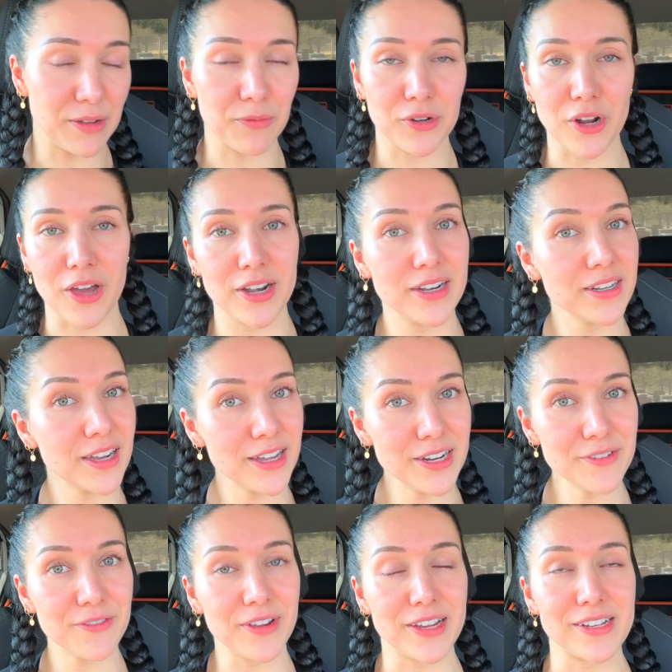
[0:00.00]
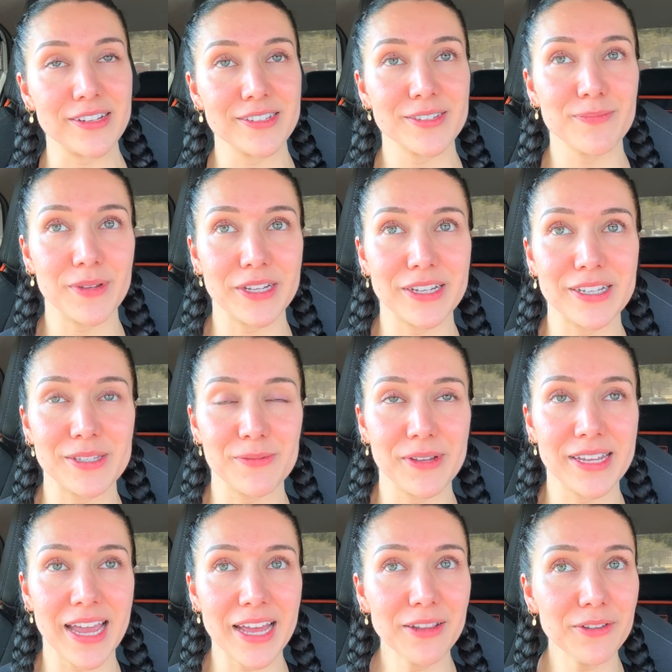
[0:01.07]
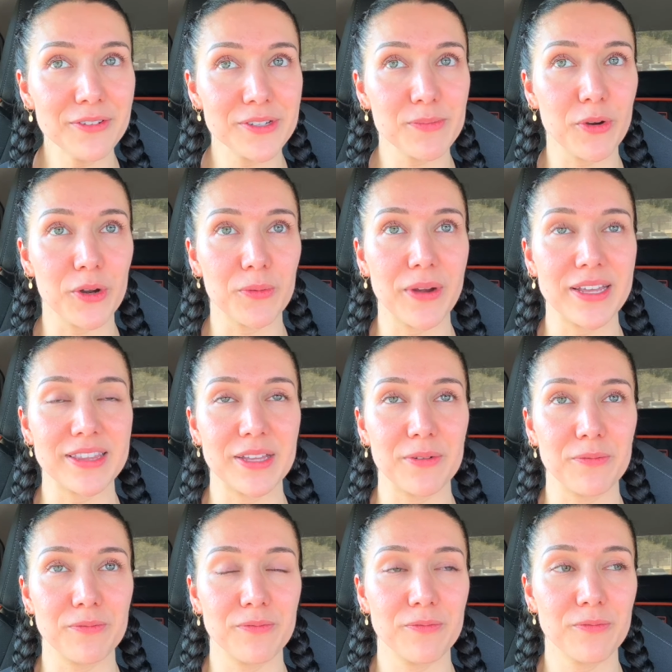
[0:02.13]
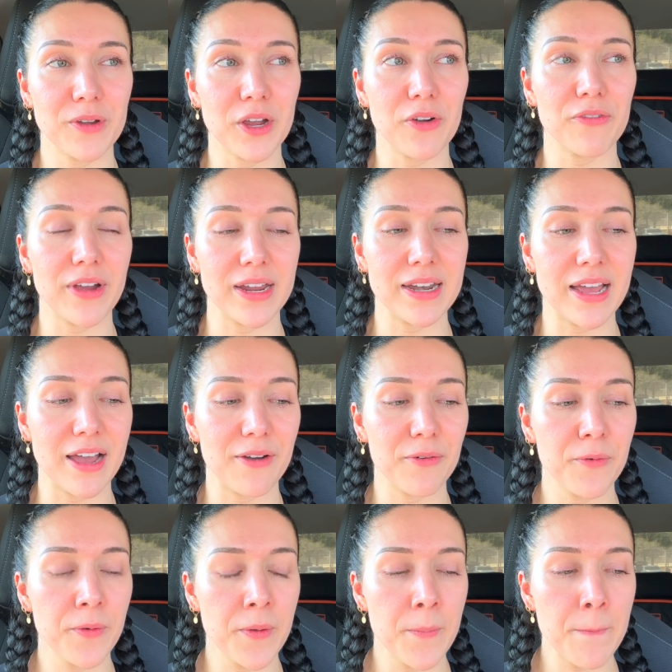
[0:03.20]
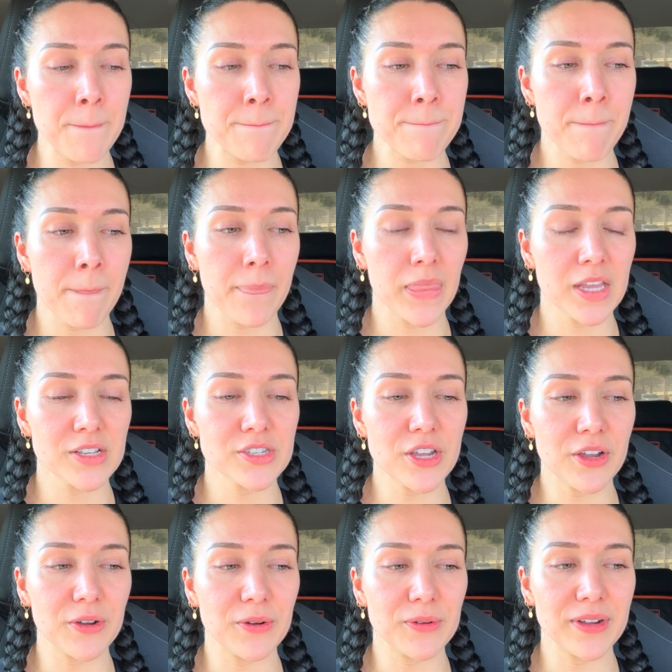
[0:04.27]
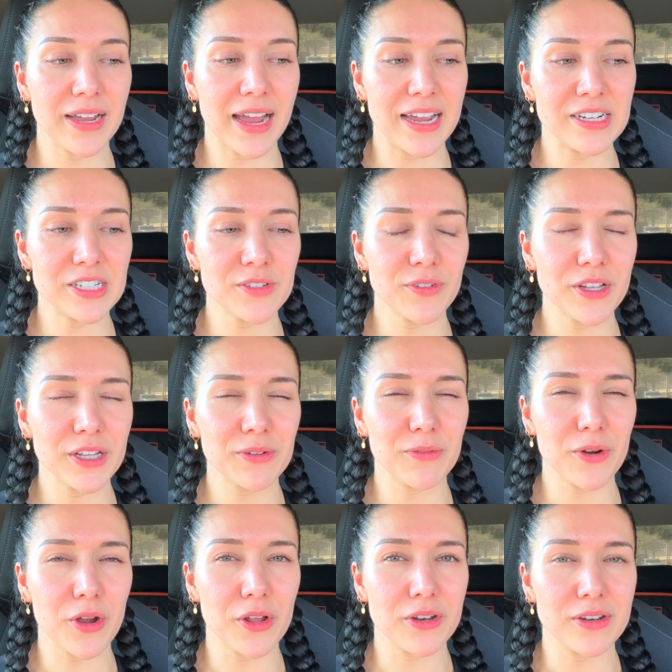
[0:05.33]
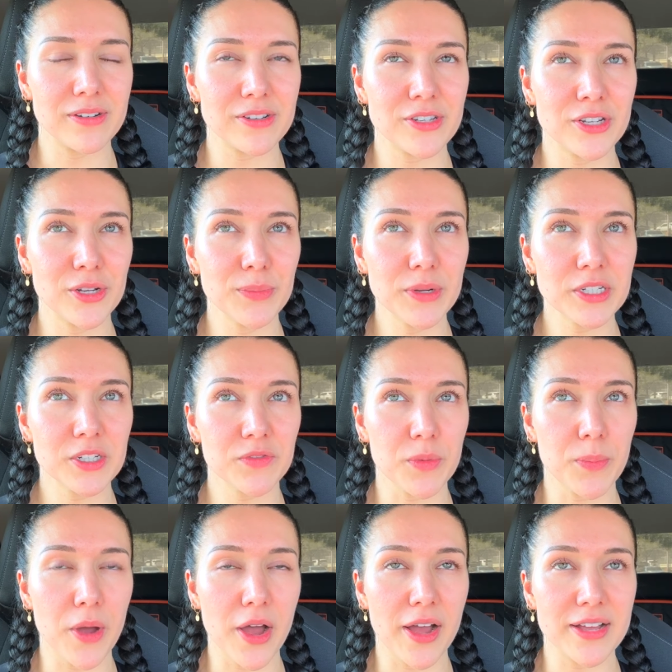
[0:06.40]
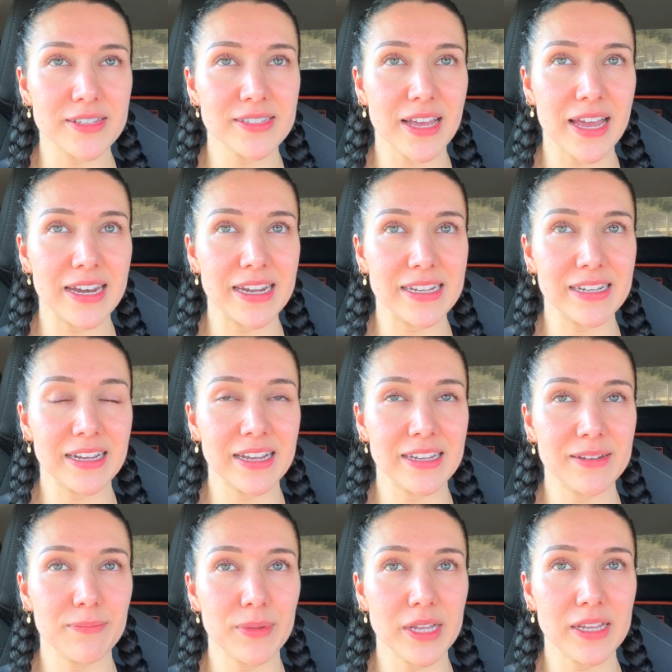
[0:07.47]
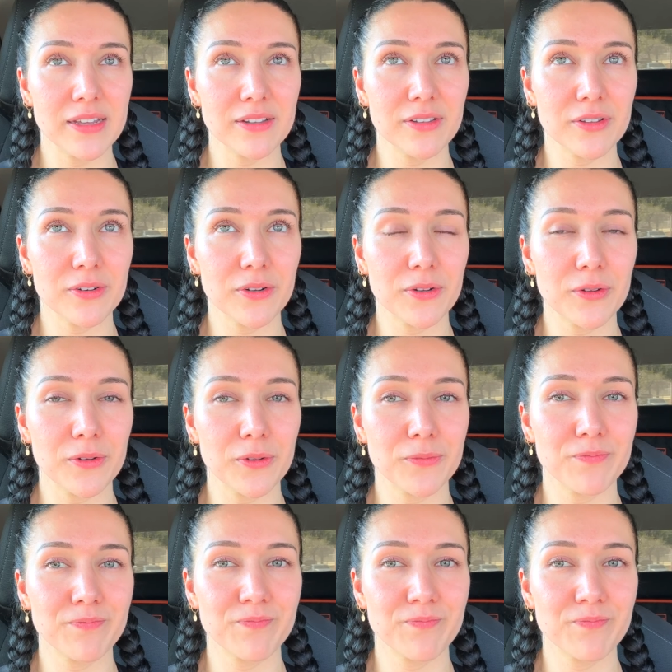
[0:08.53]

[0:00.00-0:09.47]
we're not in a cutting phase because we can't lose more weight than we are right now. So I just feel like we're on too much of a pause that it can be a little,